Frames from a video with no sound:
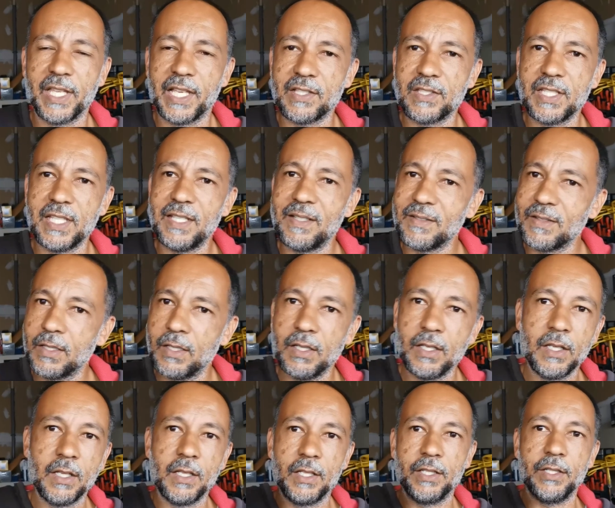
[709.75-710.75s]
That's it.
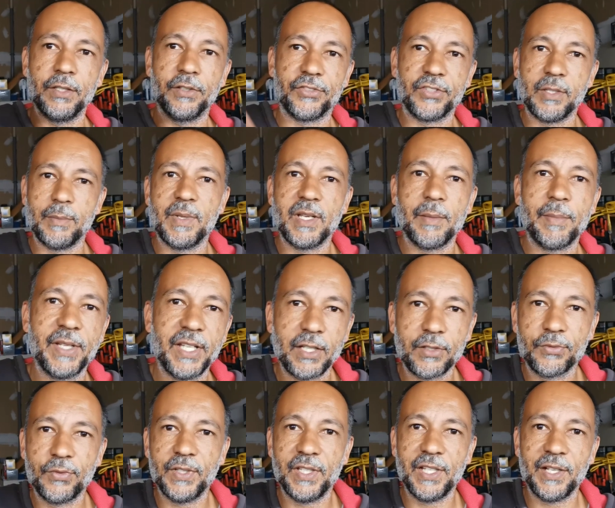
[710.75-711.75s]
You'll see me on my
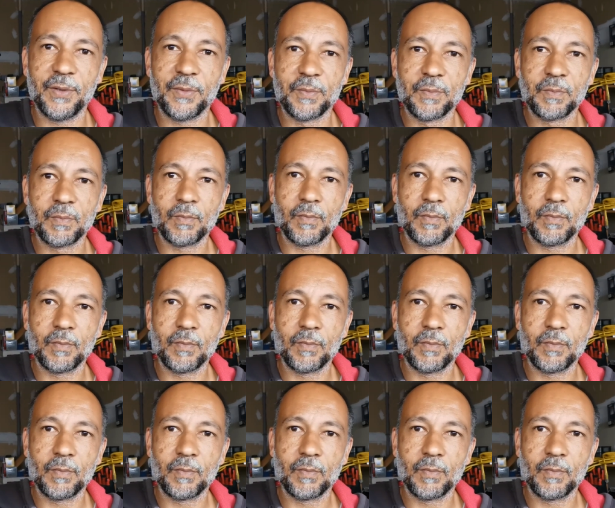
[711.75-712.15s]
next video.